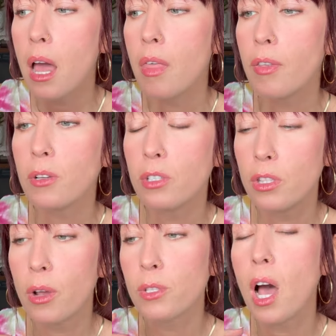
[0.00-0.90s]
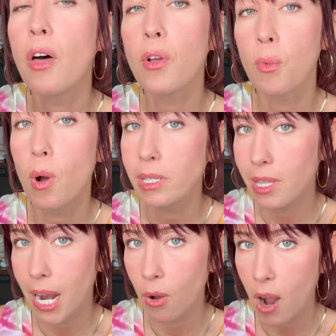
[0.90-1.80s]
there's there's other ones
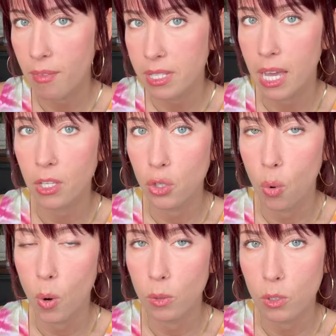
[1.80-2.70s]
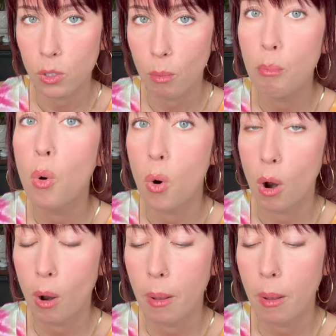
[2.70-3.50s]
that I gravitate towards more.